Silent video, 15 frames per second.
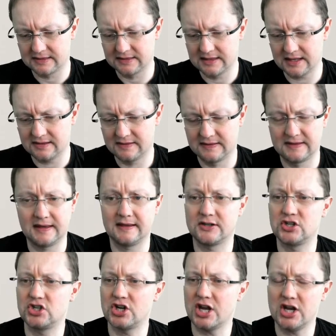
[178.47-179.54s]
the
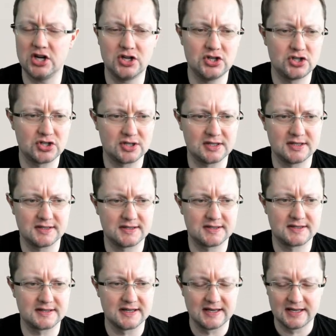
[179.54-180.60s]
change
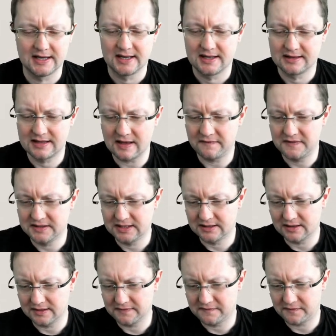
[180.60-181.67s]
is
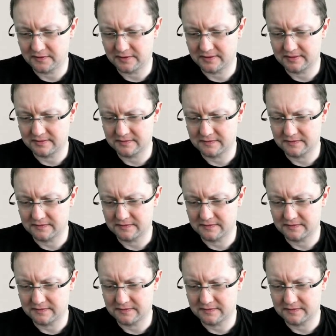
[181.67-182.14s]
definitely for